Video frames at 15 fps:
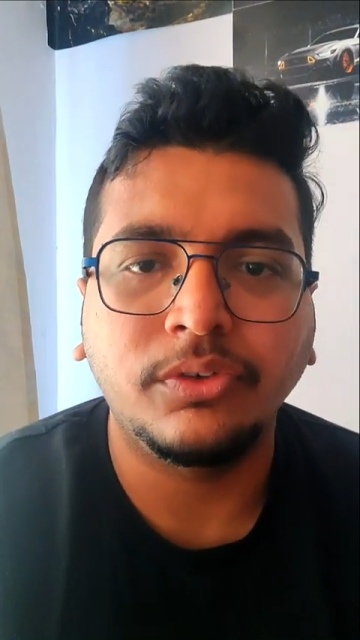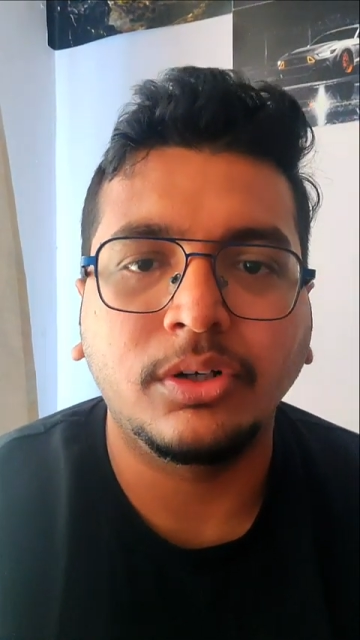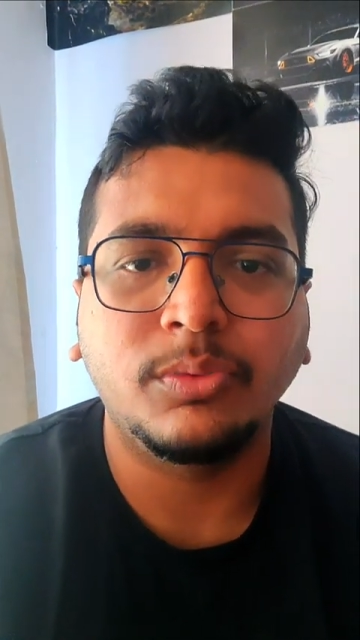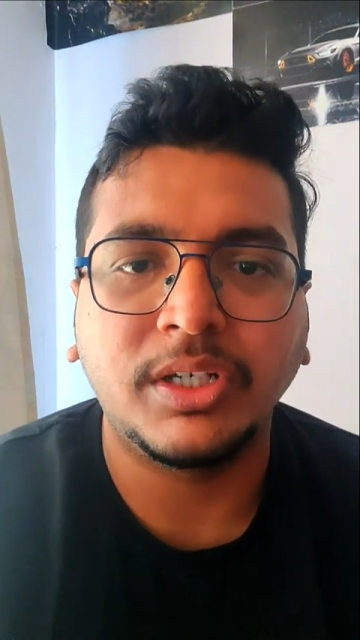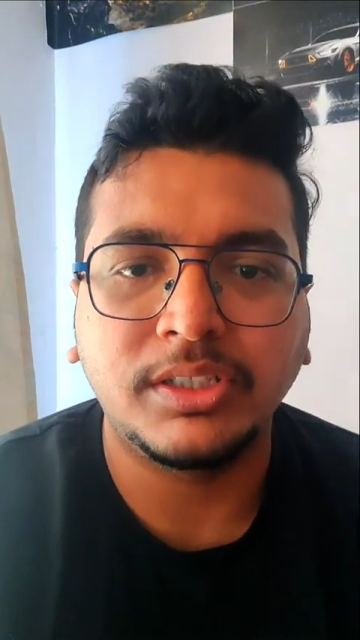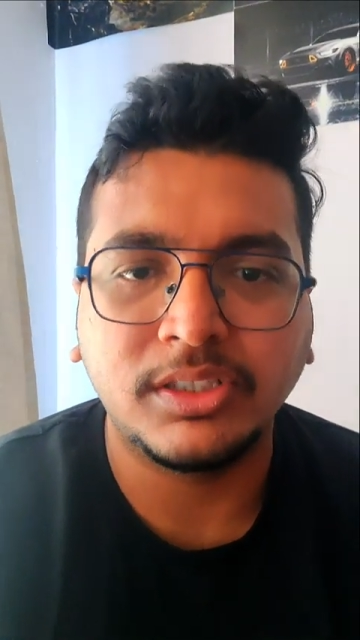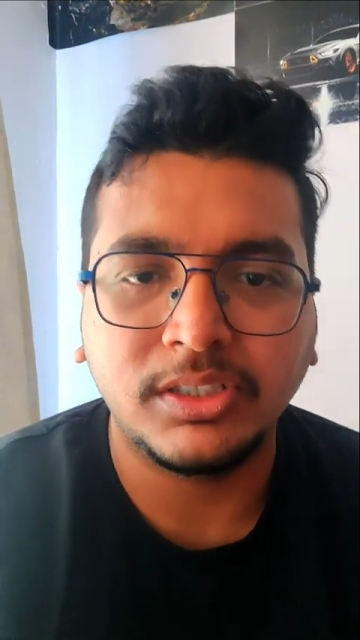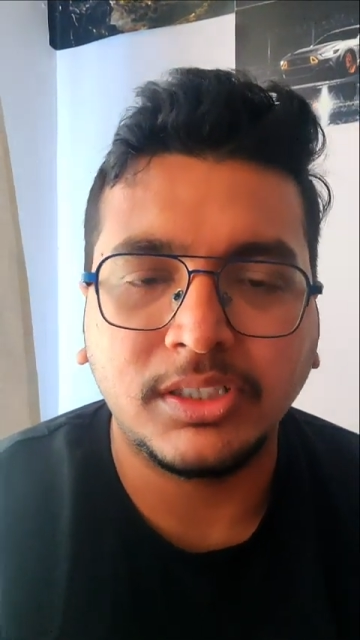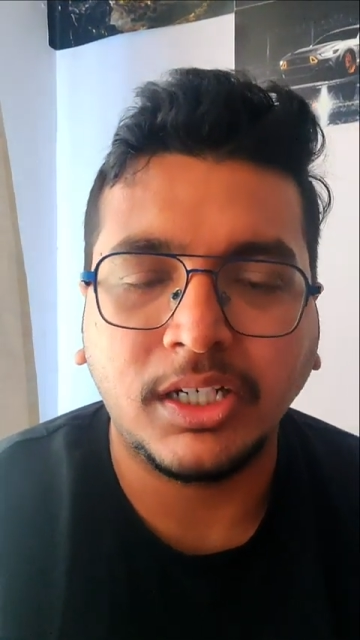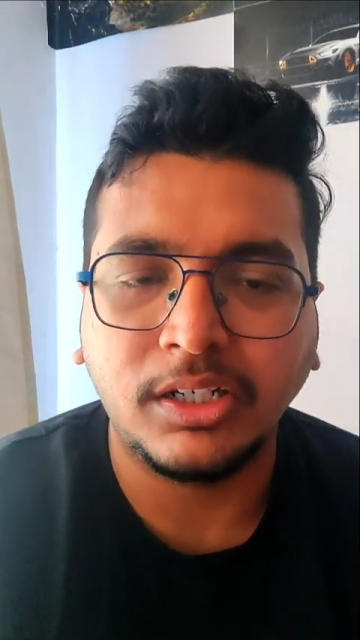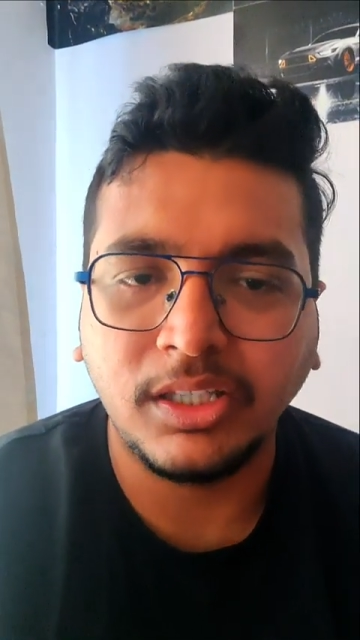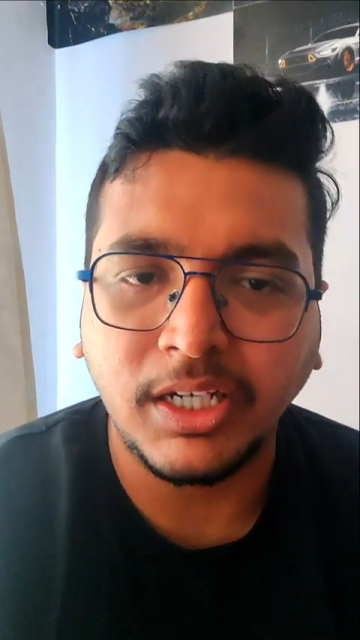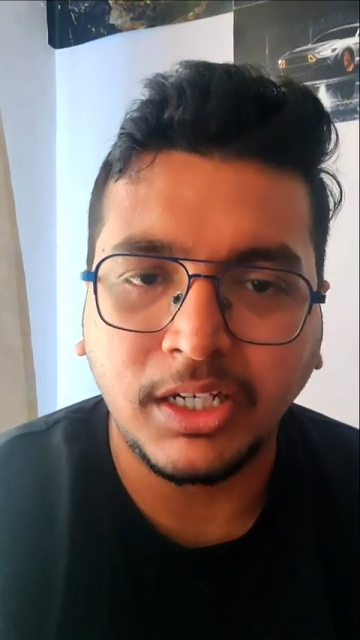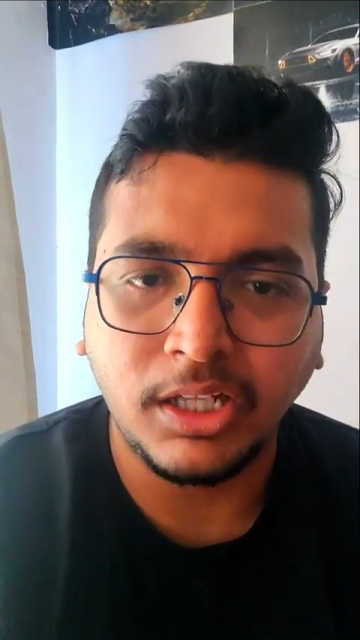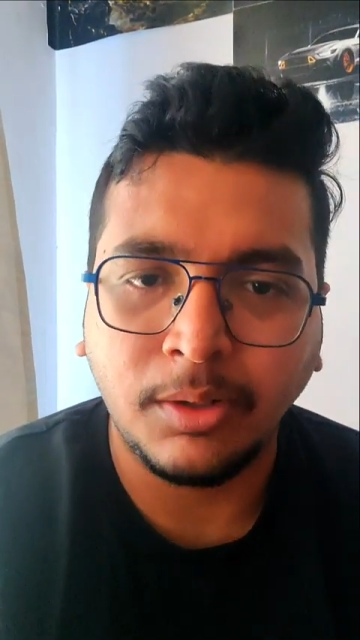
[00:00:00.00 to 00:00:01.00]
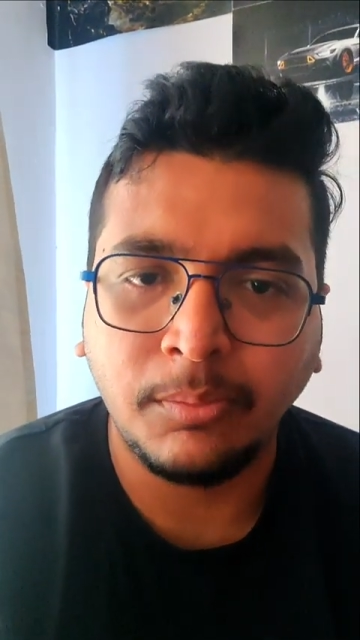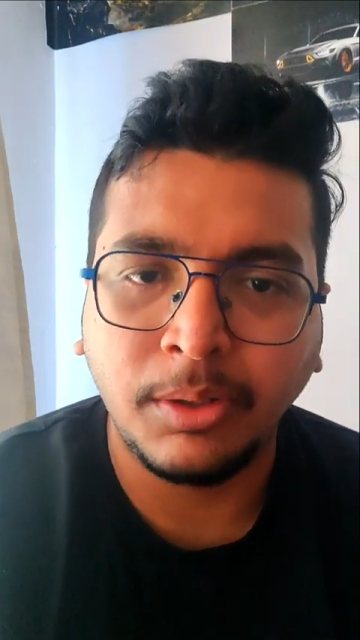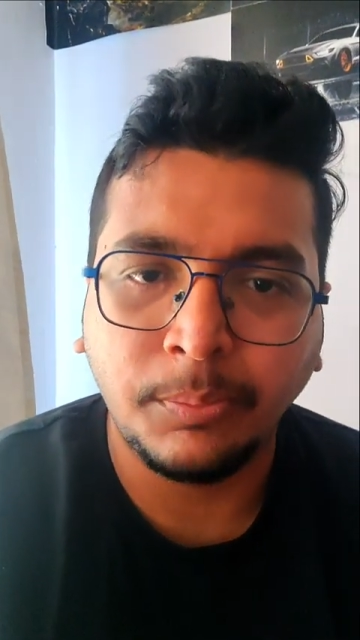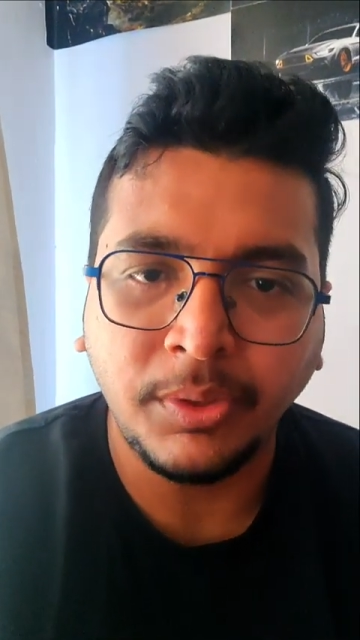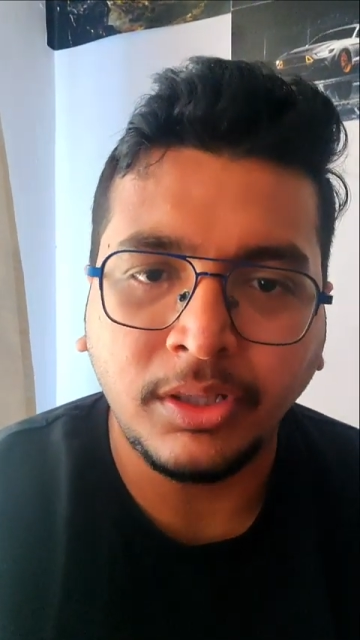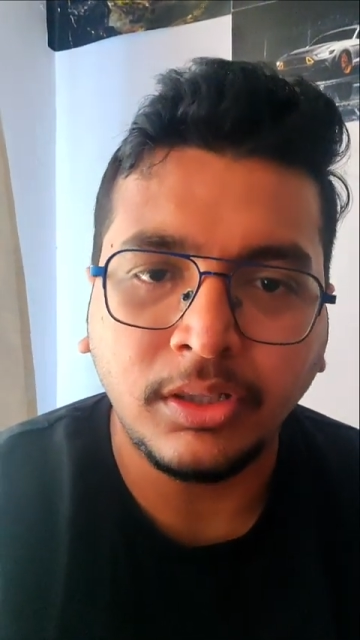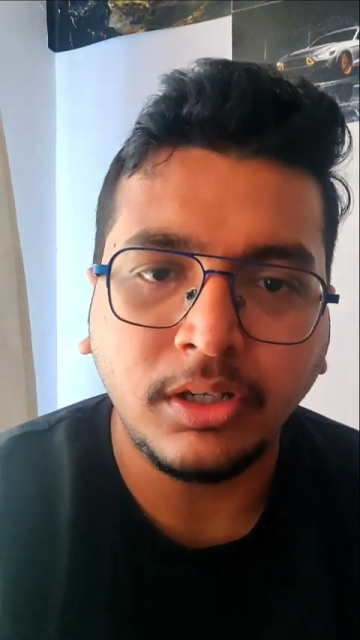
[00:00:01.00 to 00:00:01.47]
questions that come up in